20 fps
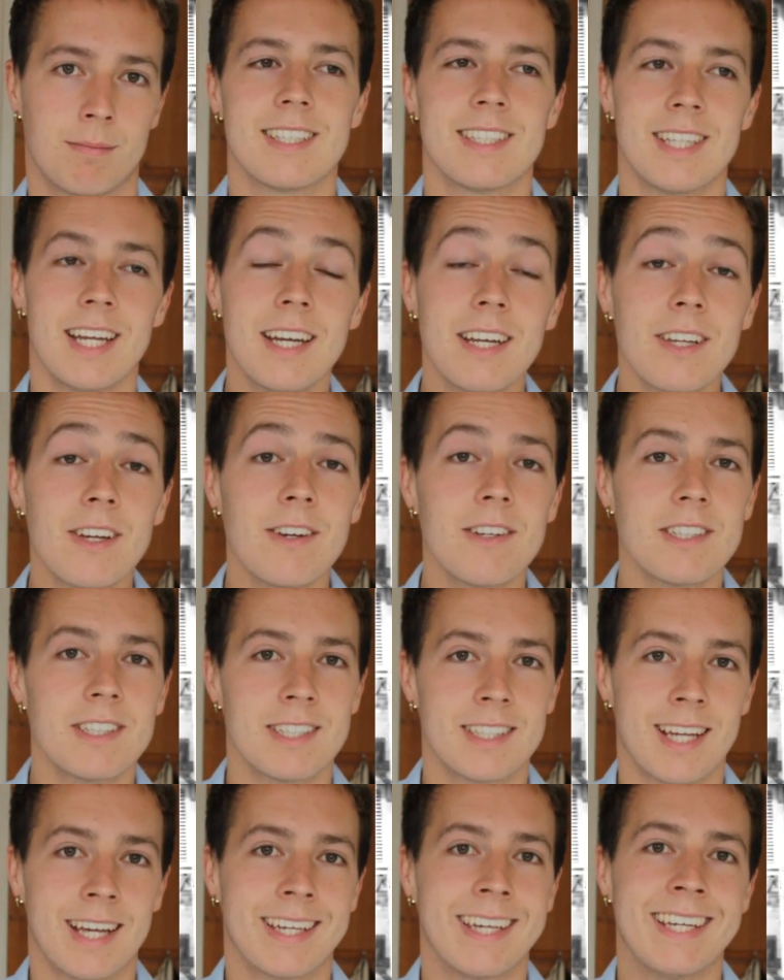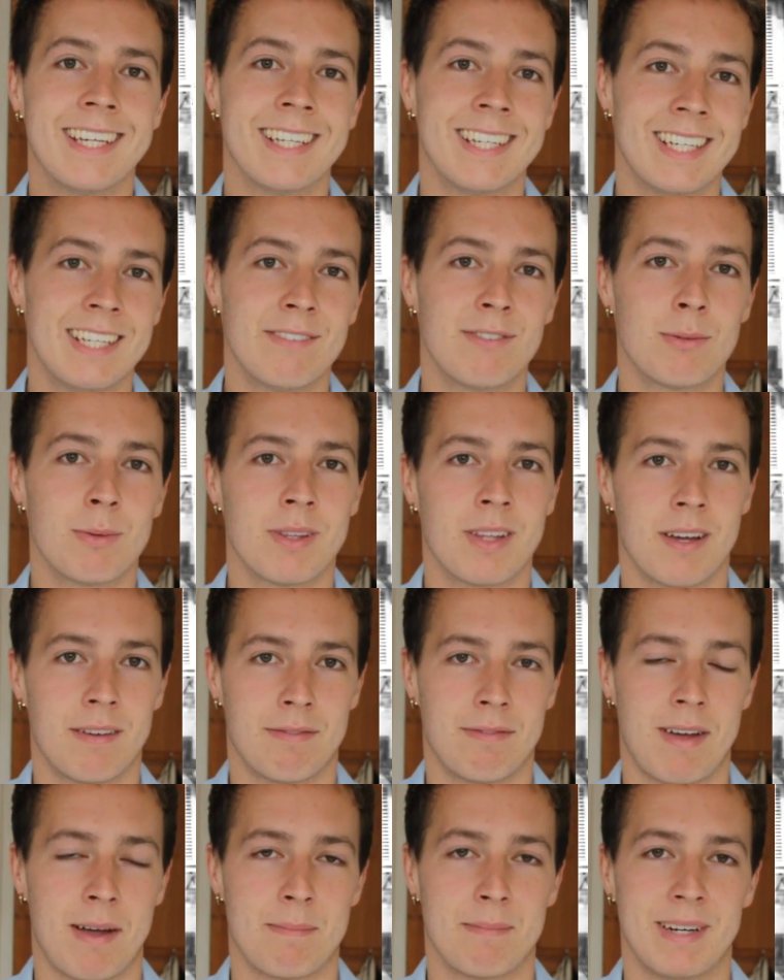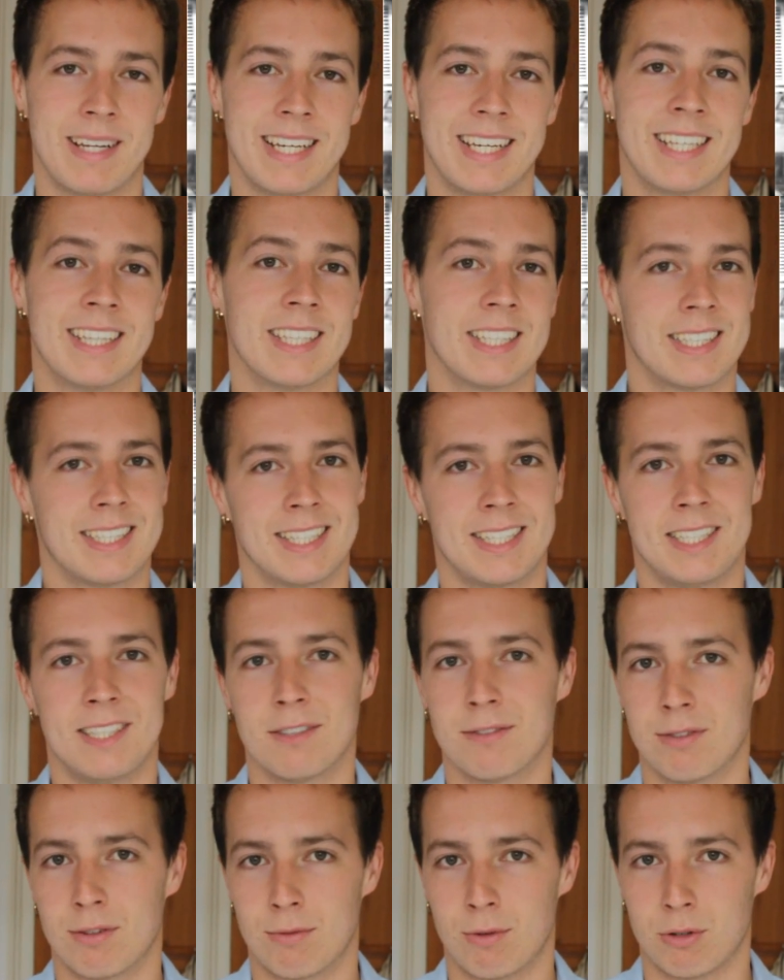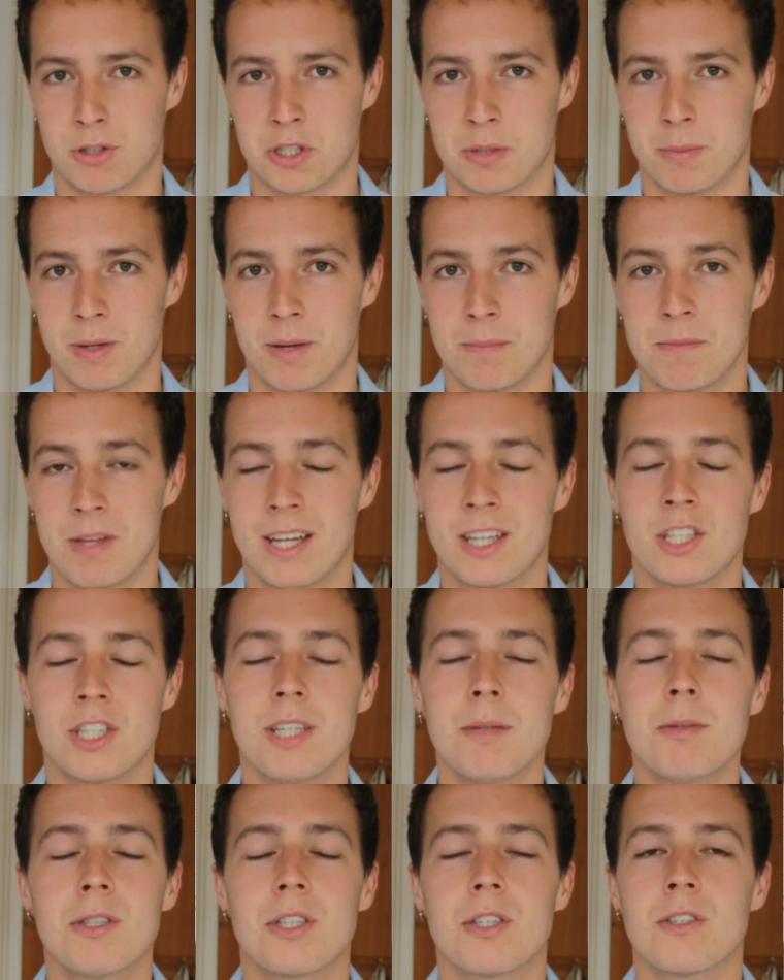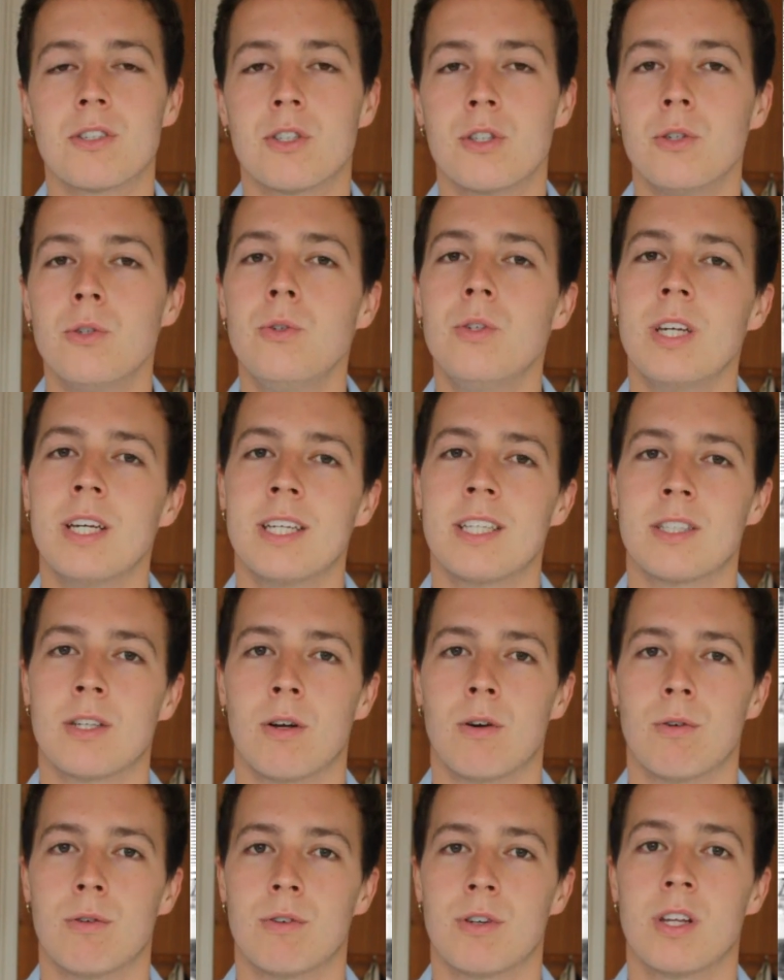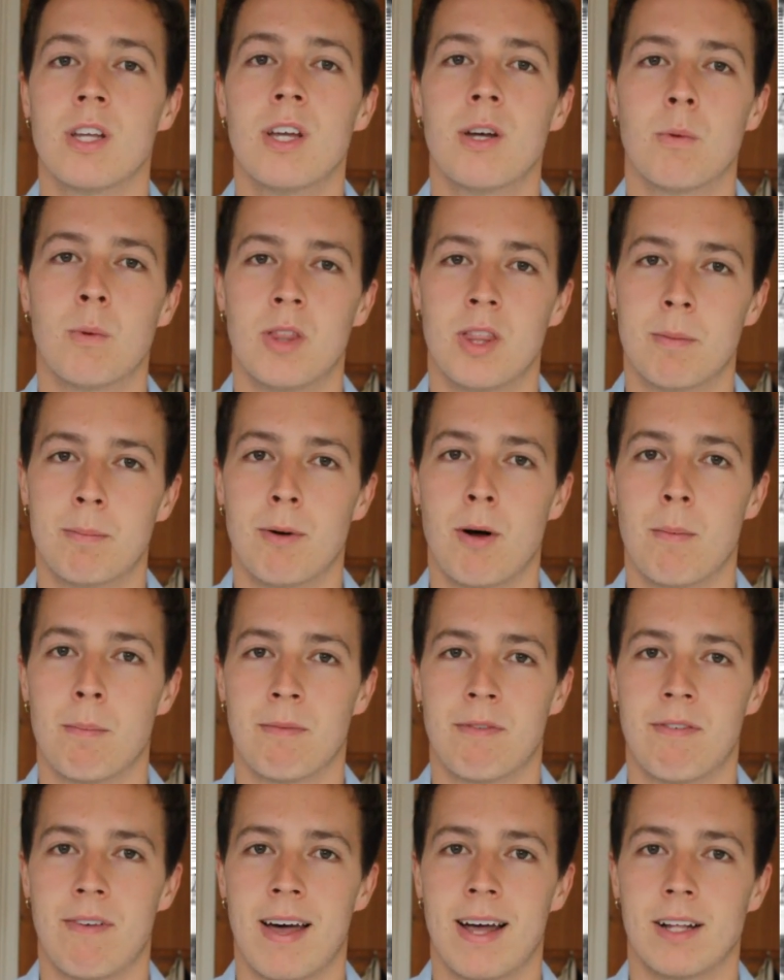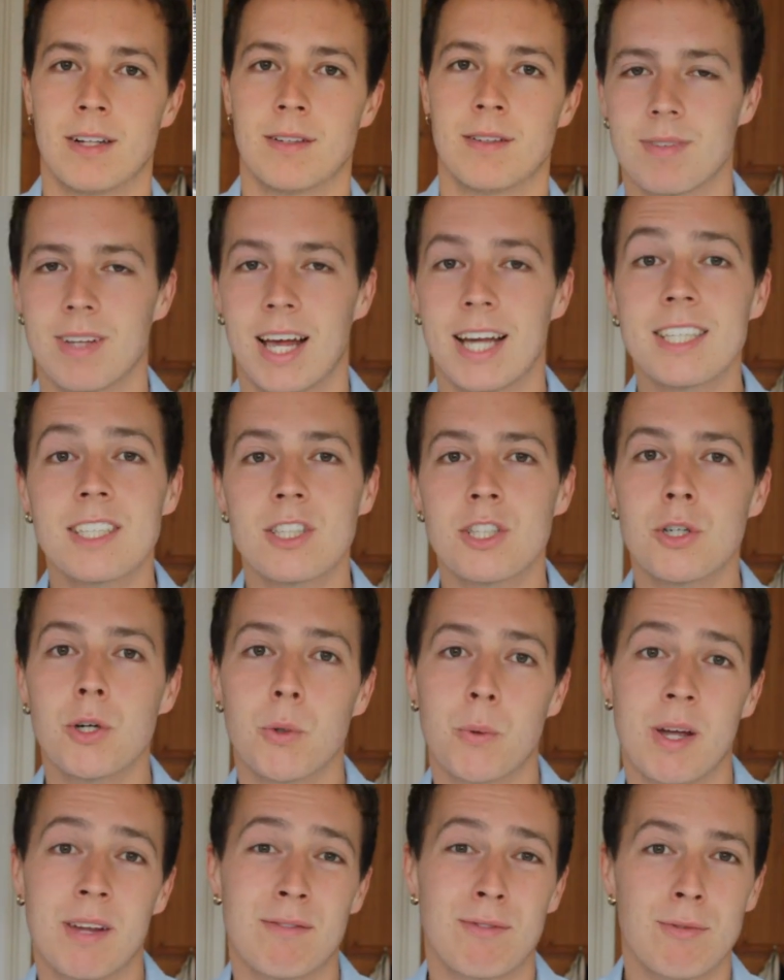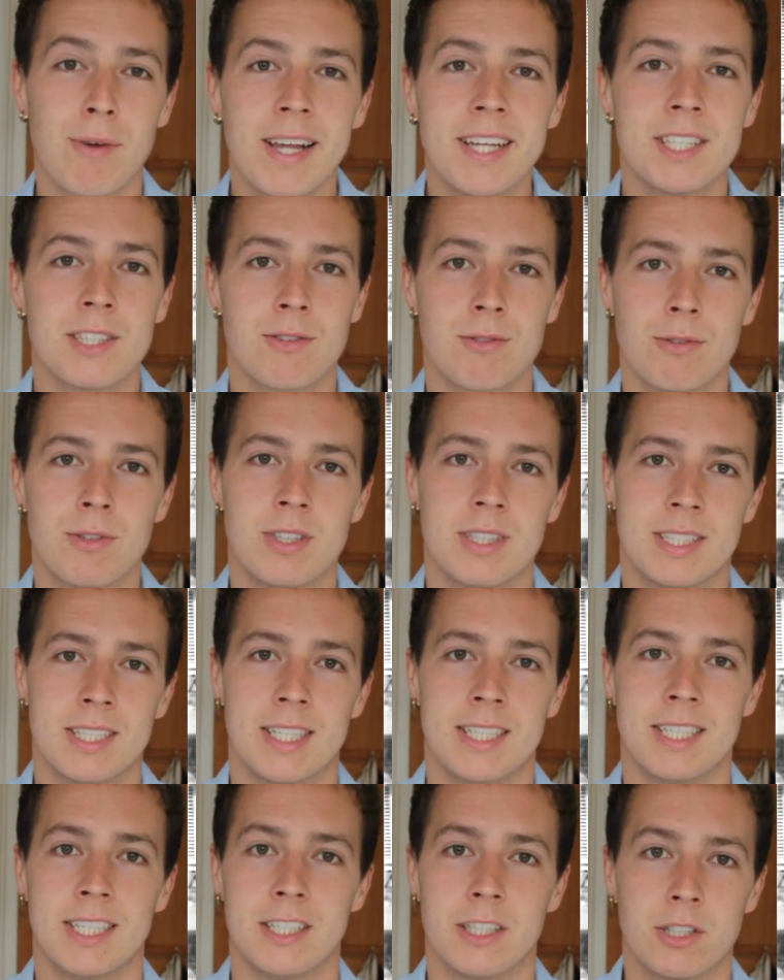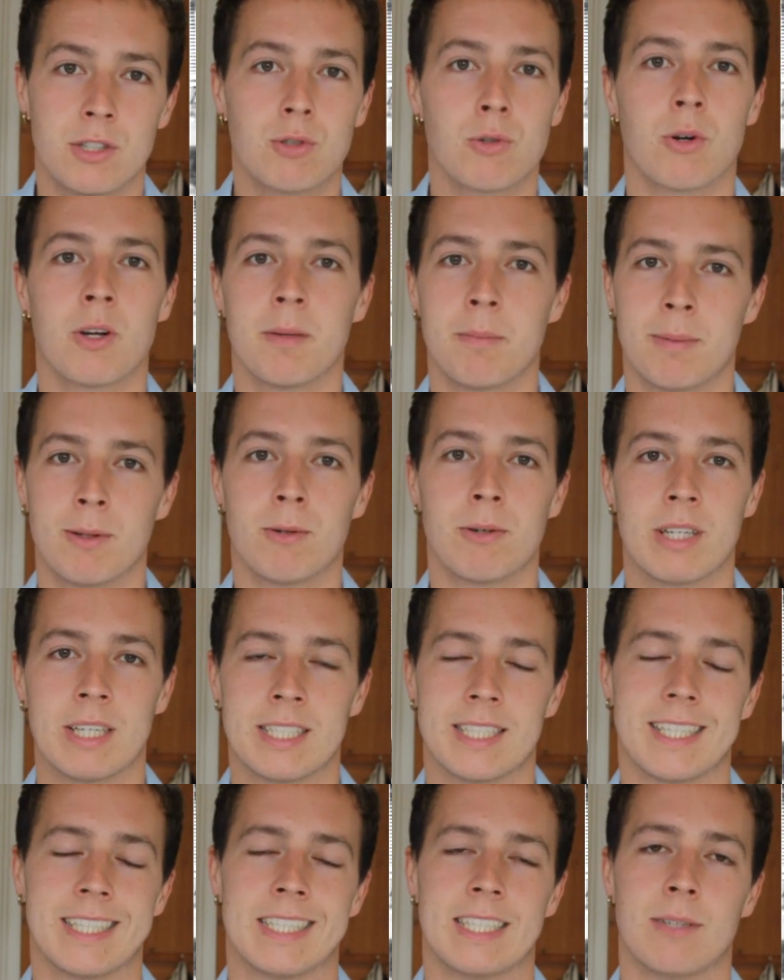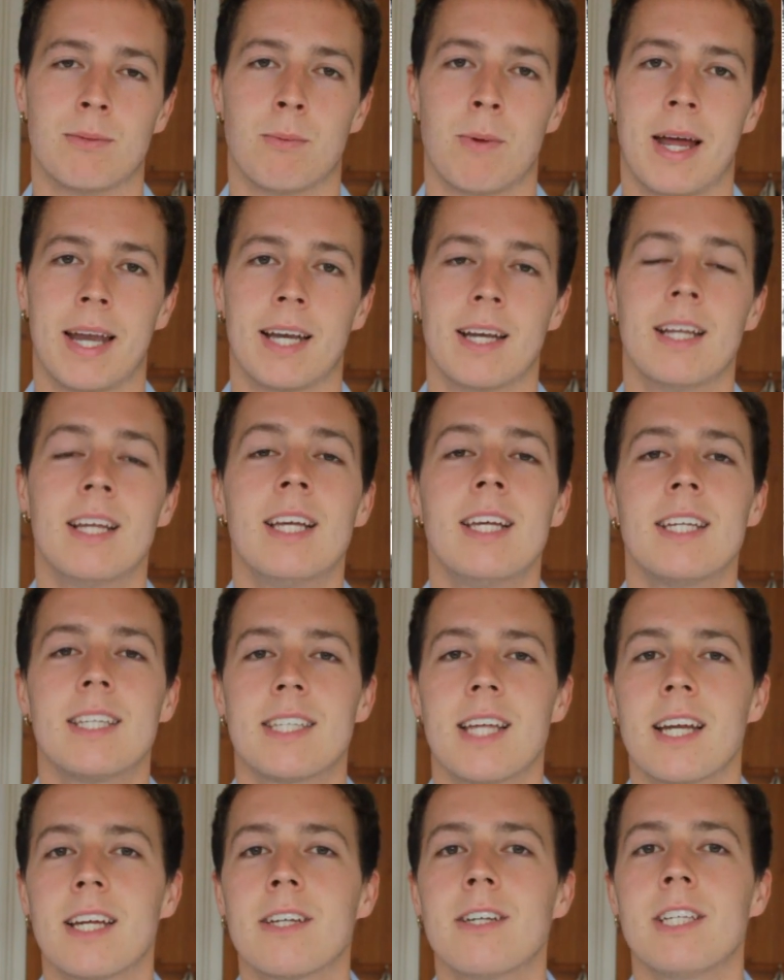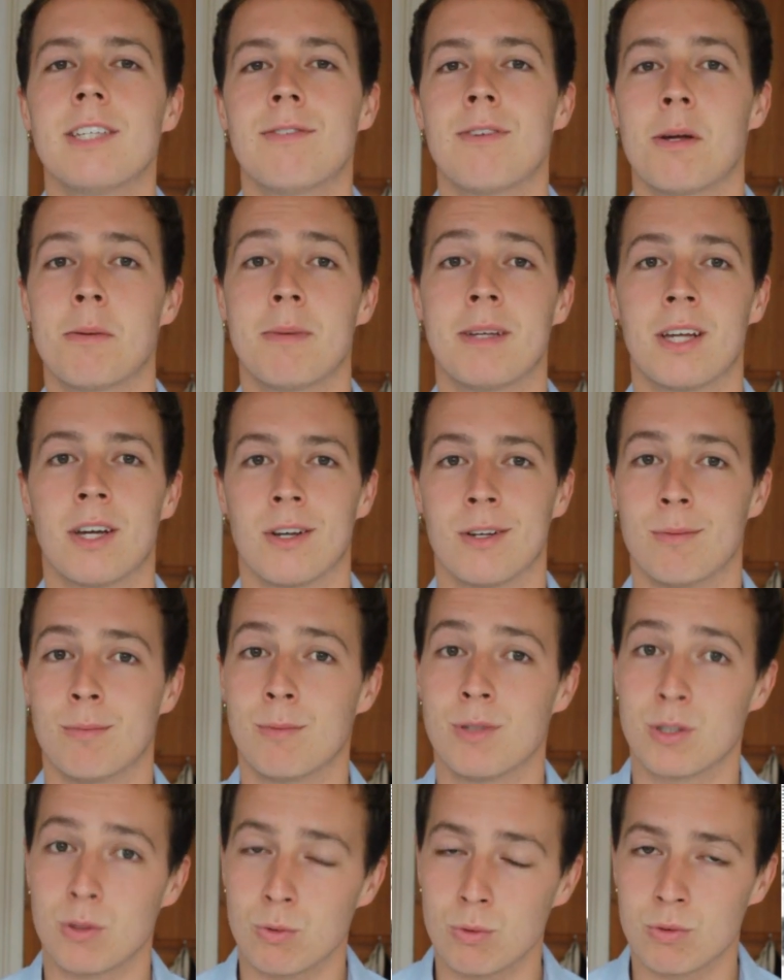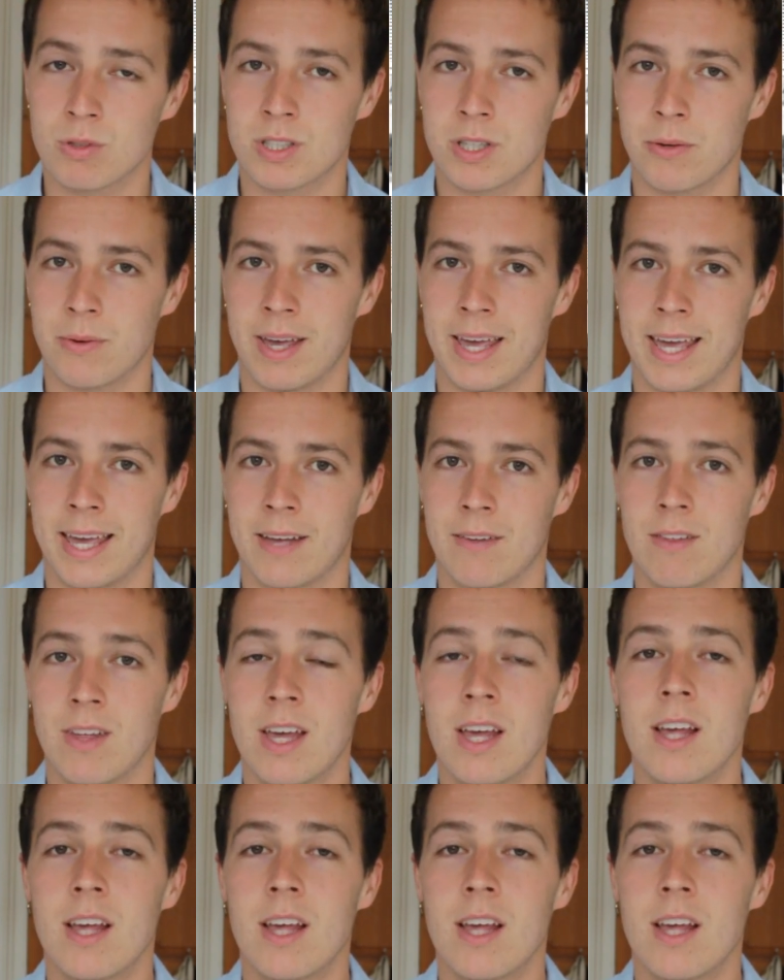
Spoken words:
Sadako Sasaki lived with her family in the city of Hiroshima, and she was just 2 years old when the bomb fell. As the shockwave raced through the city, destroying buildings as it went, Sadako's family home was also hit.